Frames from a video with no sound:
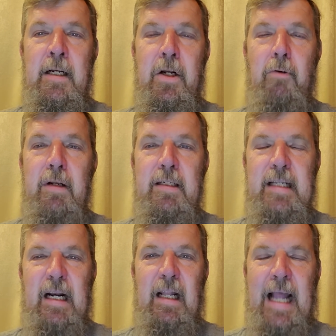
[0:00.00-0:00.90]
notice
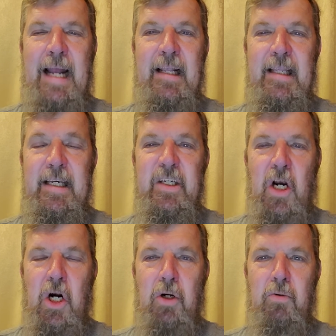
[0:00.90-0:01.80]
that a lot of these
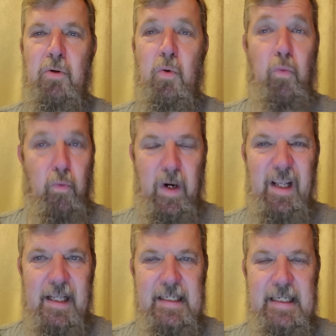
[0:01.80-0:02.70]
aren't
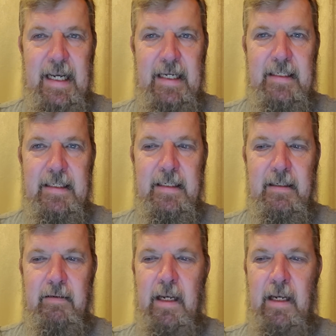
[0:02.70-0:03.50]
real estate.